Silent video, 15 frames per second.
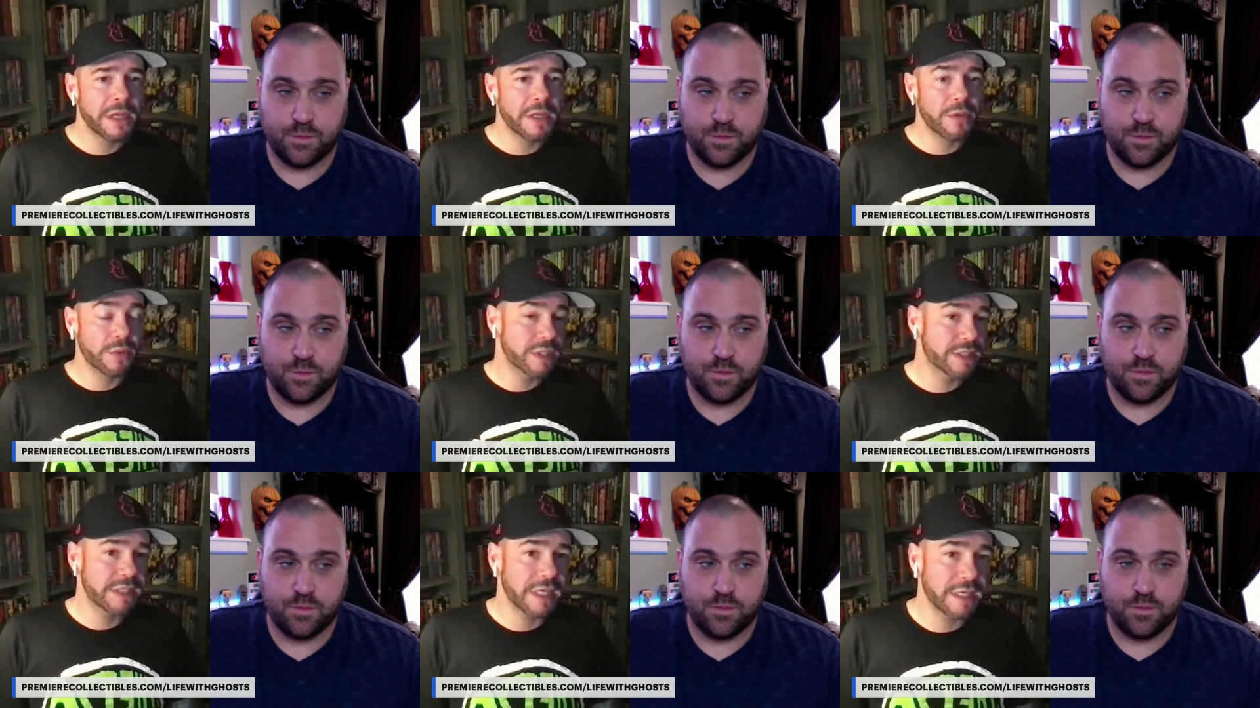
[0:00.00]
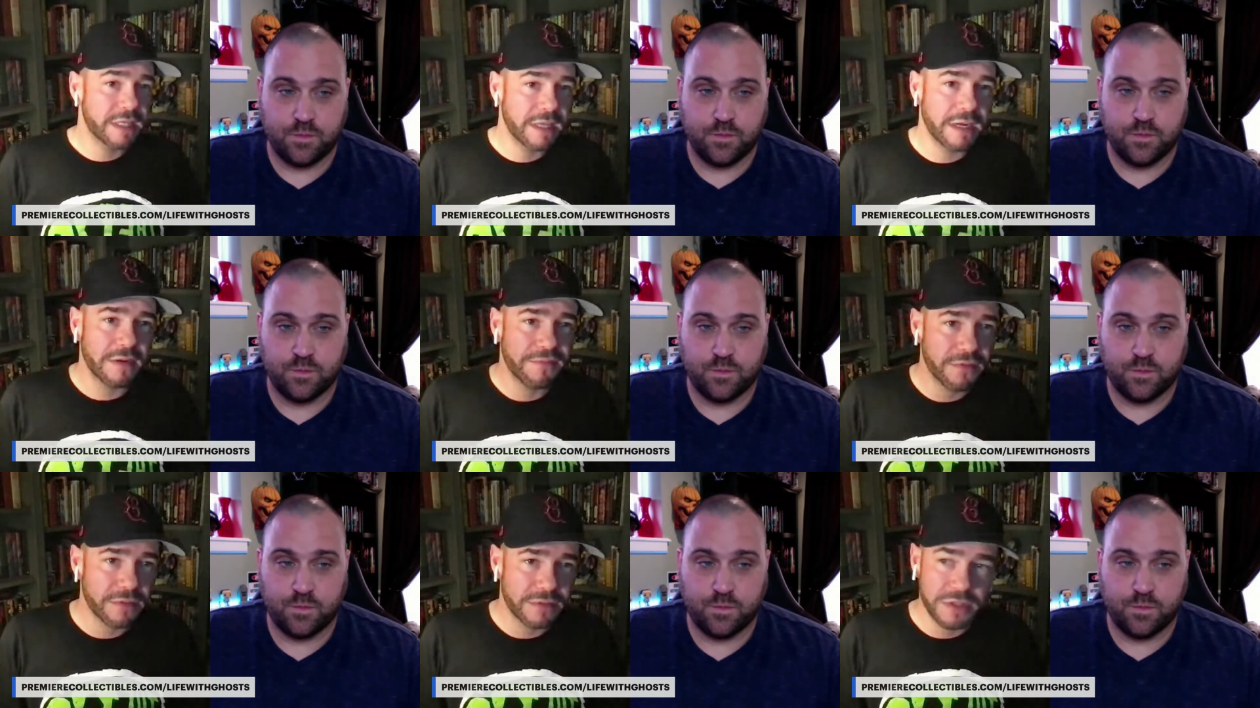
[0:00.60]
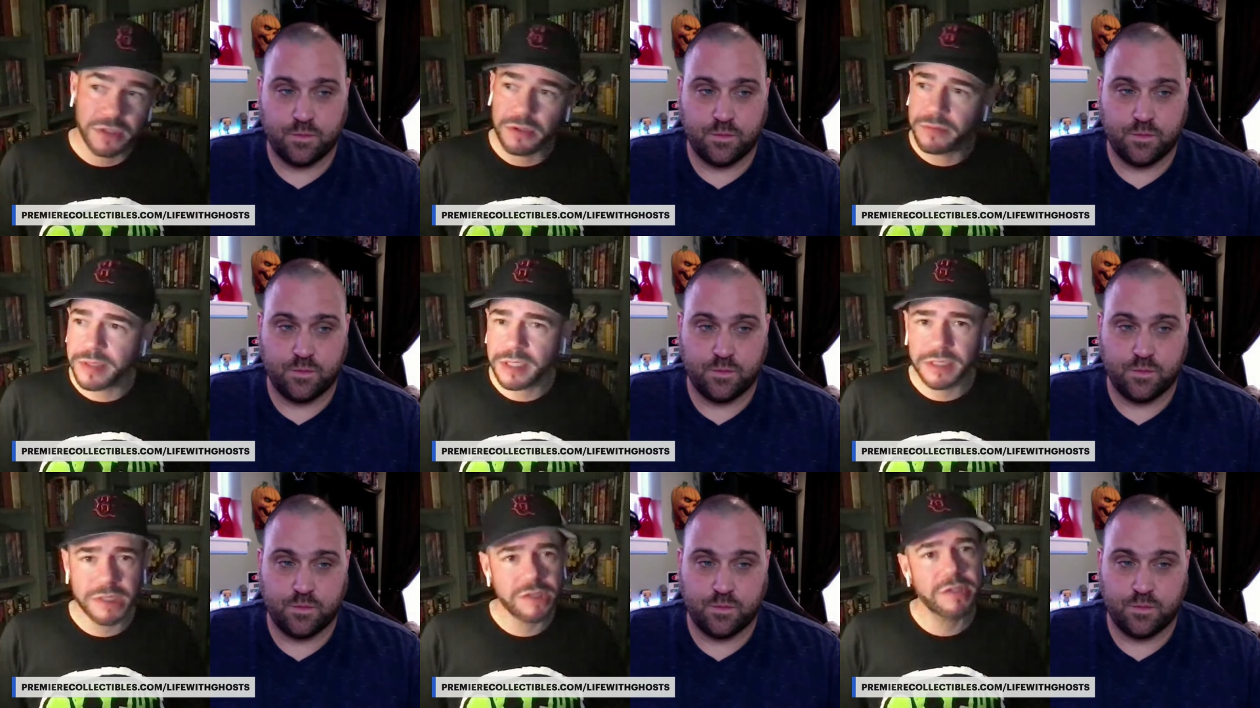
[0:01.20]
Speaker 1: uh, we stayed there for two
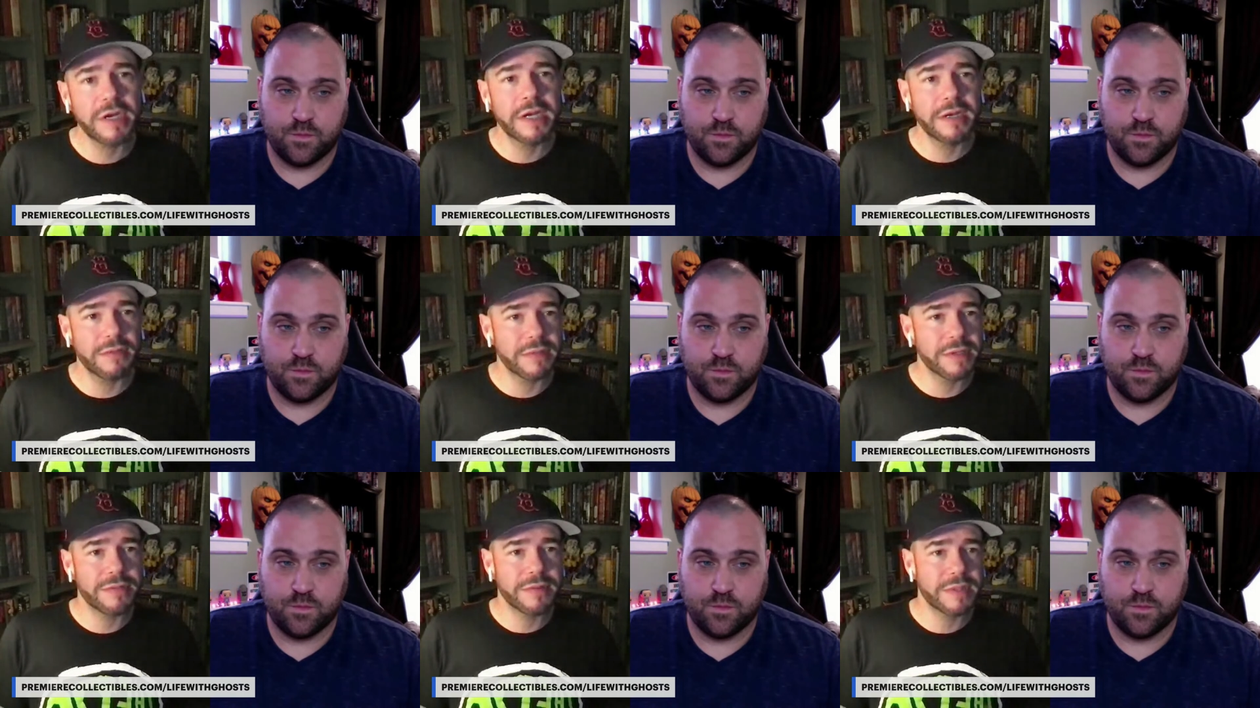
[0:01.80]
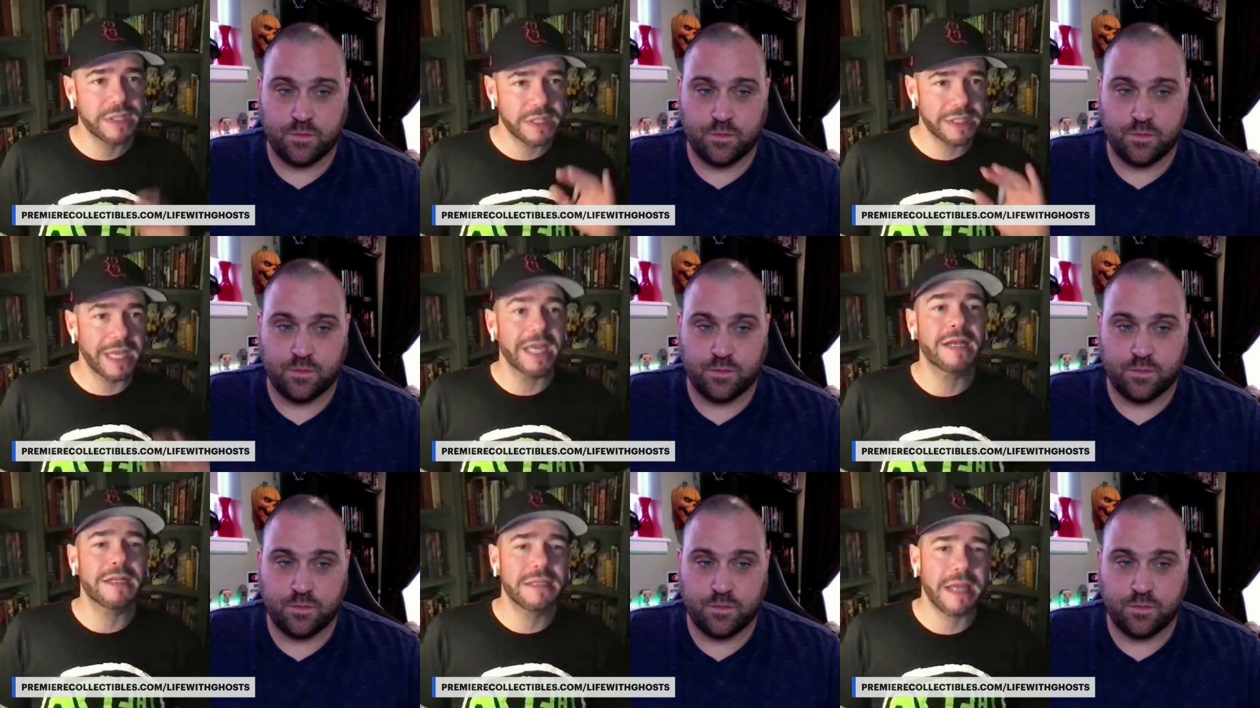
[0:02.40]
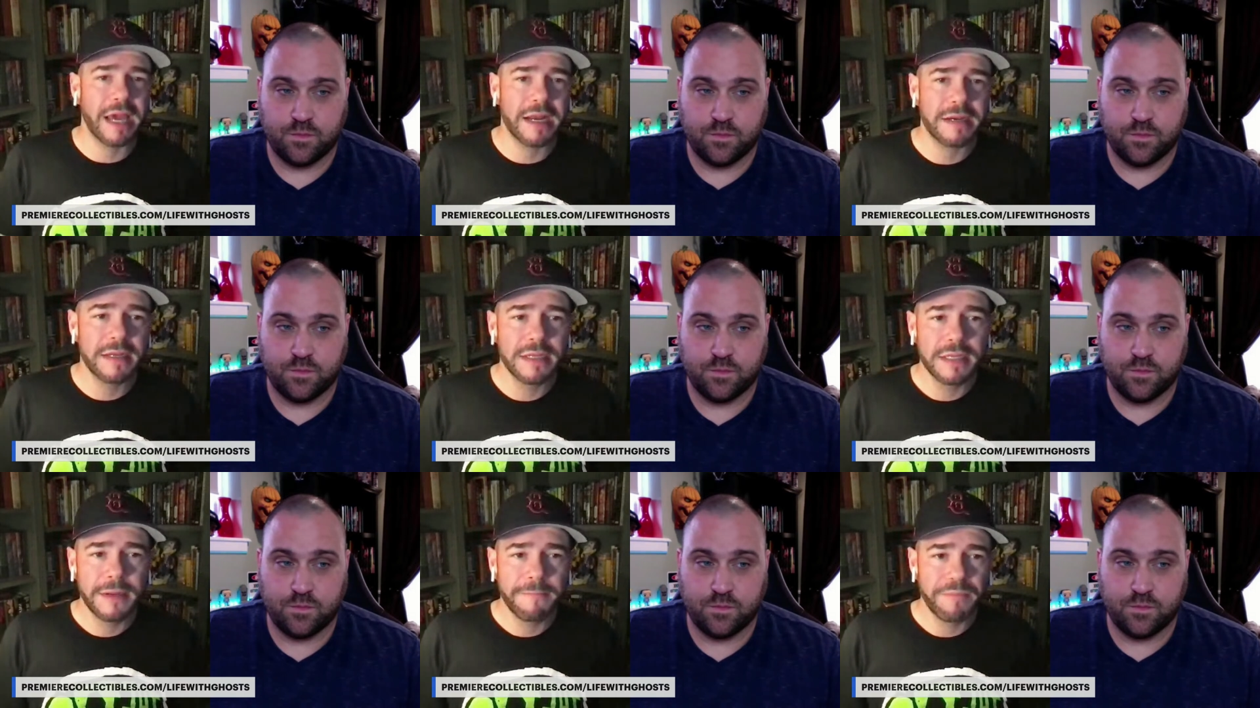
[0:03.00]
weeks straight, and we, we stayed at that
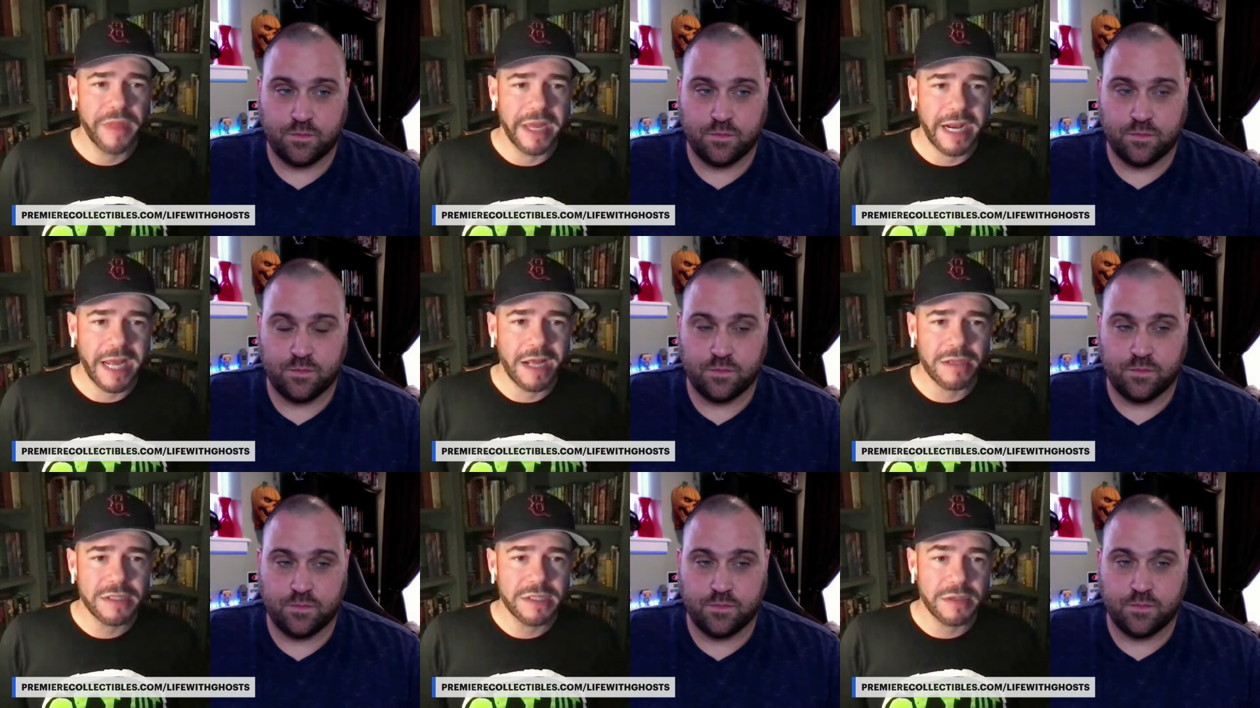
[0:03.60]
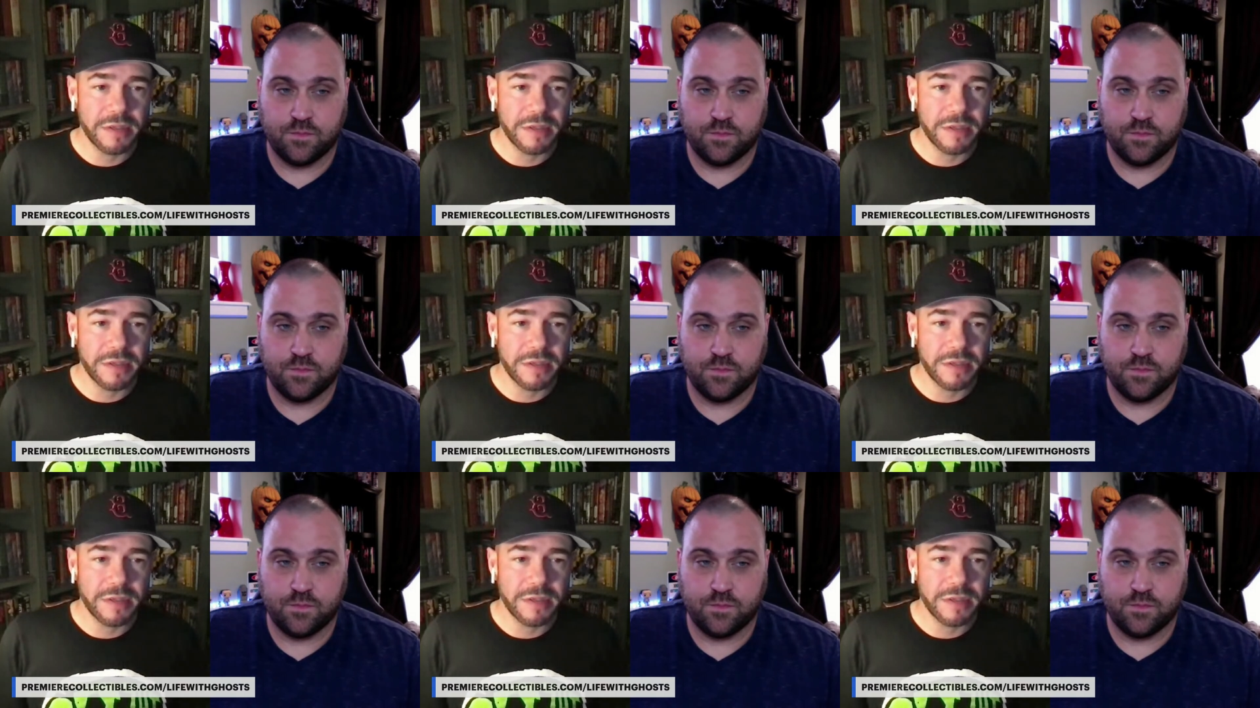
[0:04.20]
that house.